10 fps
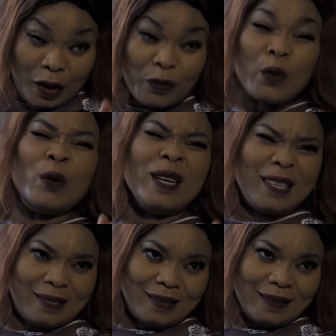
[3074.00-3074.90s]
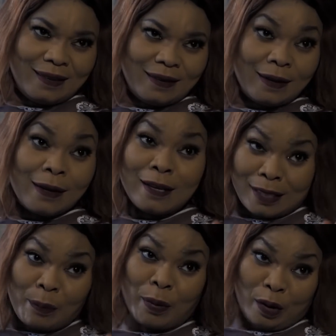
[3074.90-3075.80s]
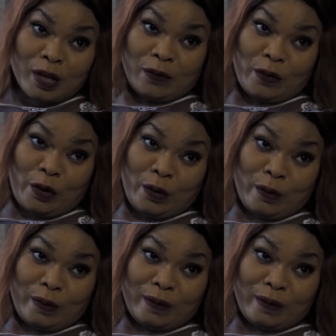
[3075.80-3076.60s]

if you listen, it's a plus for you.